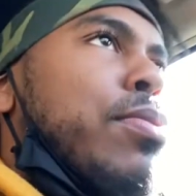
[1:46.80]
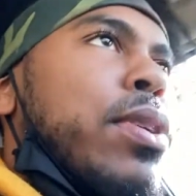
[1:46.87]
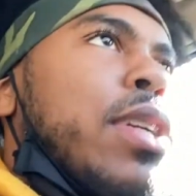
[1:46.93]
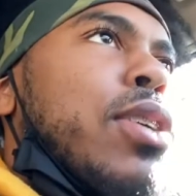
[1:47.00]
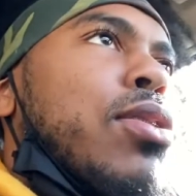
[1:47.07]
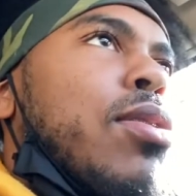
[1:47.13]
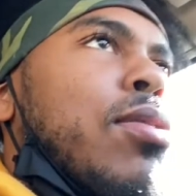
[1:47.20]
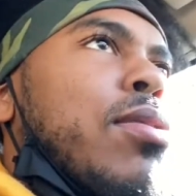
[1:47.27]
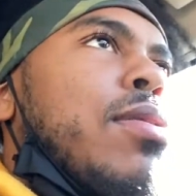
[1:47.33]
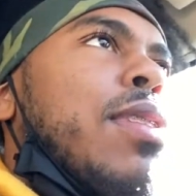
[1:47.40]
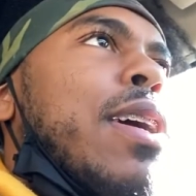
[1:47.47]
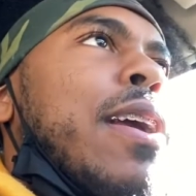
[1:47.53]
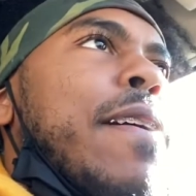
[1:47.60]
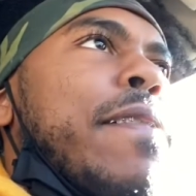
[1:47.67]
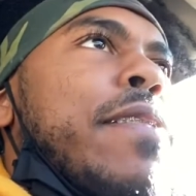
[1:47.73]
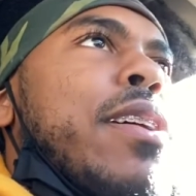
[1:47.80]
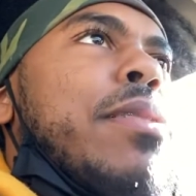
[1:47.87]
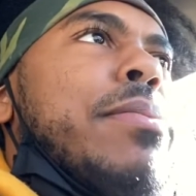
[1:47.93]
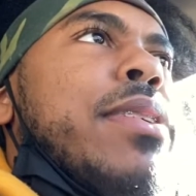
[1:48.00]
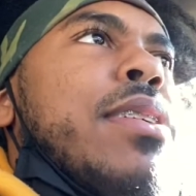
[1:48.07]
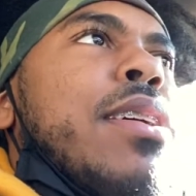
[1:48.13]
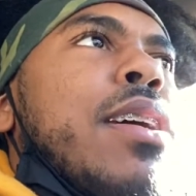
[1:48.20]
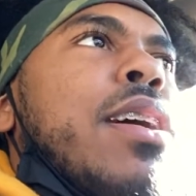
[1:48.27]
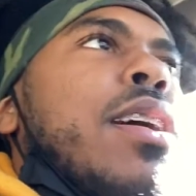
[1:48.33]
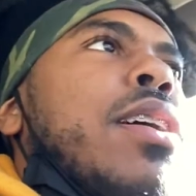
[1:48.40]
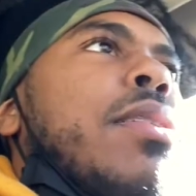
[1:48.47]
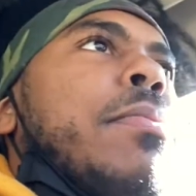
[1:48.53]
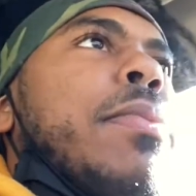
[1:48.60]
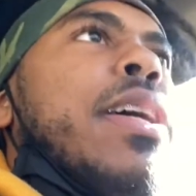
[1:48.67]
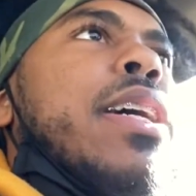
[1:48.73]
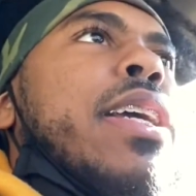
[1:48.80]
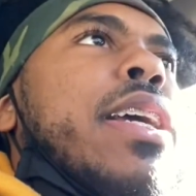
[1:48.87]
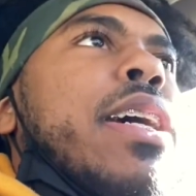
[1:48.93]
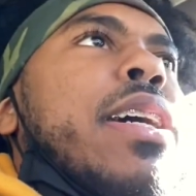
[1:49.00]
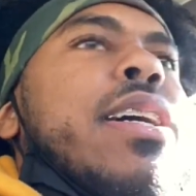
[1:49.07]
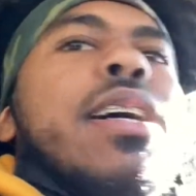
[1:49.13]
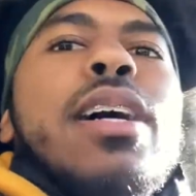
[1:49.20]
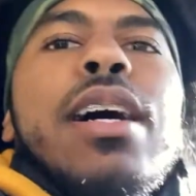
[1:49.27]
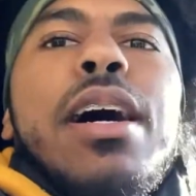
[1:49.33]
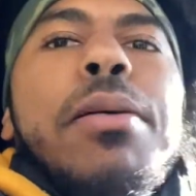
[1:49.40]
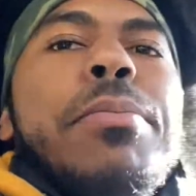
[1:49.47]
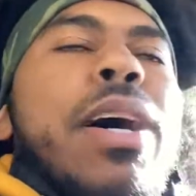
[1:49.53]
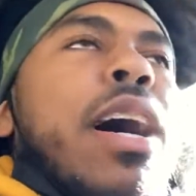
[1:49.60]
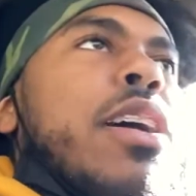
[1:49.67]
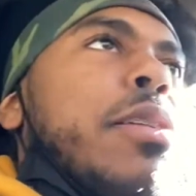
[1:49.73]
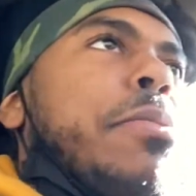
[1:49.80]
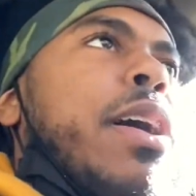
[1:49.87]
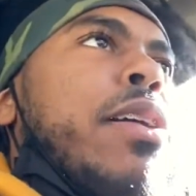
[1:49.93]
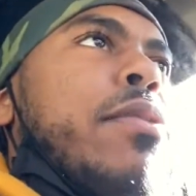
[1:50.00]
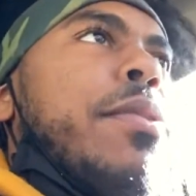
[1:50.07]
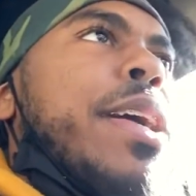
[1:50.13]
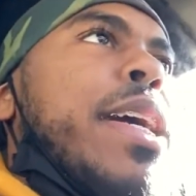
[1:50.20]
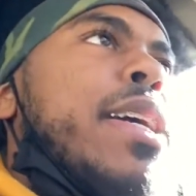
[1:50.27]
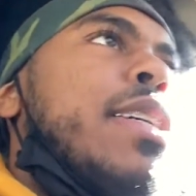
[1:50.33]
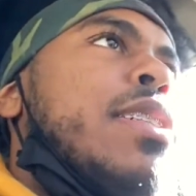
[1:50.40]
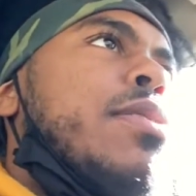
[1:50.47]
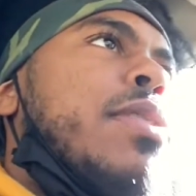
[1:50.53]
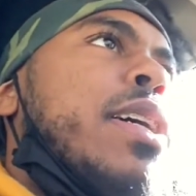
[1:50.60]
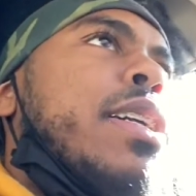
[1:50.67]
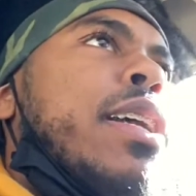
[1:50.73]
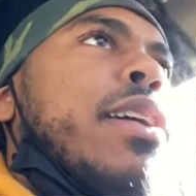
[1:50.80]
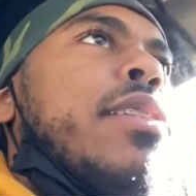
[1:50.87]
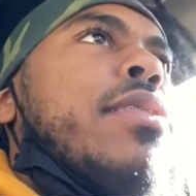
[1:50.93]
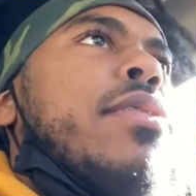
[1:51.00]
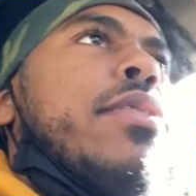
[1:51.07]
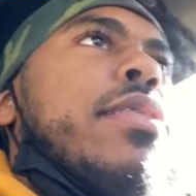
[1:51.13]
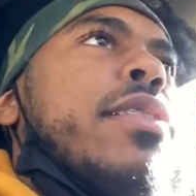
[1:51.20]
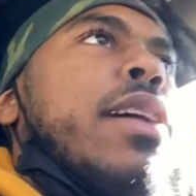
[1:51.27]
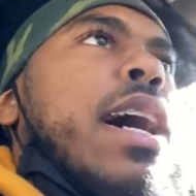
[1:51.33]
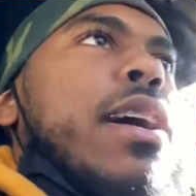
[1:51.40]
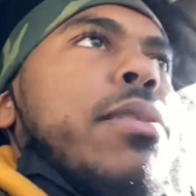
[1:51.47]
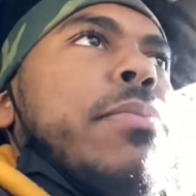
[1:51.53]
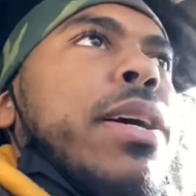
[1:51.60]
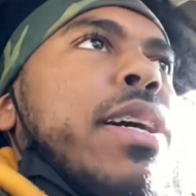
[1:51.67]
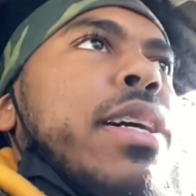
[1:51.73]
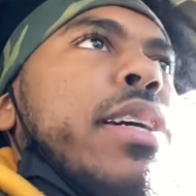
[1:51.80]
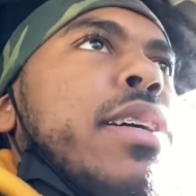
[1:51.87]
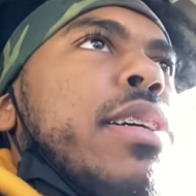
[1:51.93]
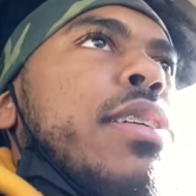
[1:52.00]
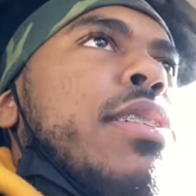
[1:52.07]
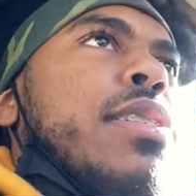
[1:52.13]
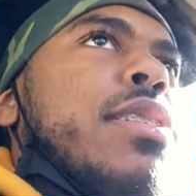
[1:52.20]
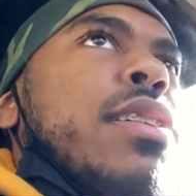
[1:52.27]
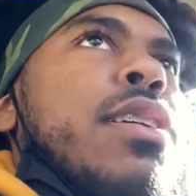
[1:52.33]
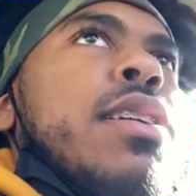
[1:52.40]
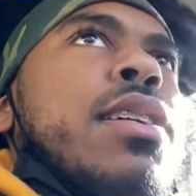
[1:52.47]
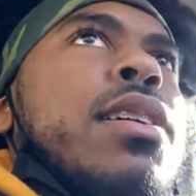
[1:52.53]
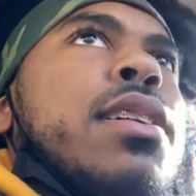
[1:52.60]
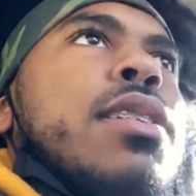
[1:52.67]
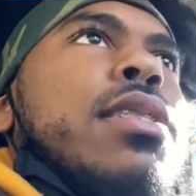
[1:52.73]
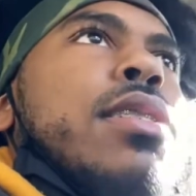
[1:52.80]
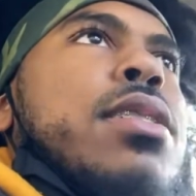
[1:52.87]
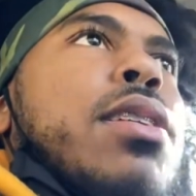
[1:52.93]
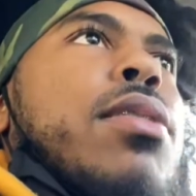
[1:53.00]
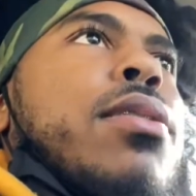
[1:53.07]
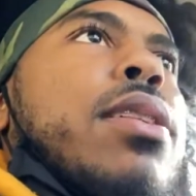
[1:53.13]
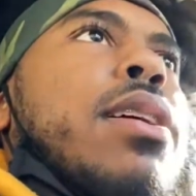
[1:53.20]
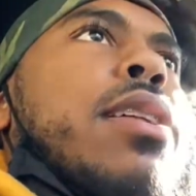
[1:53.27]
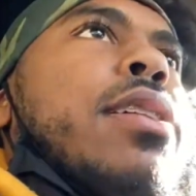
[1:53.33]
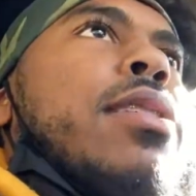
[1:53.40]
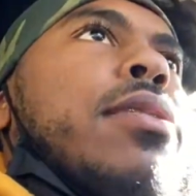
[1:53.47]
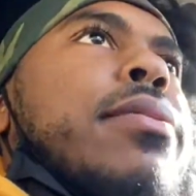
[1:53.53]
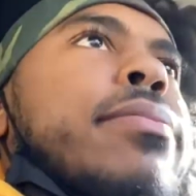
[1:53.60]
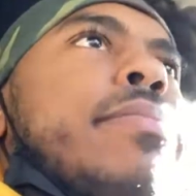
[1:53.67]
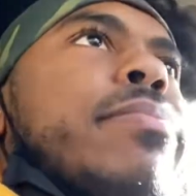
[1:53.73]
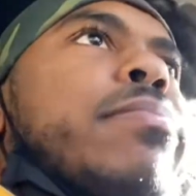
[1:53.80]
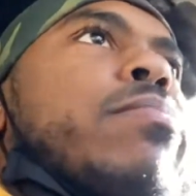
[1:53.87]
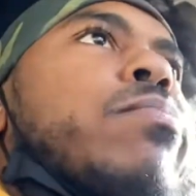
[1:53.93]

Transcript: pretty cool you feel me but yeah i'm um, out of my range right now or out of my area so um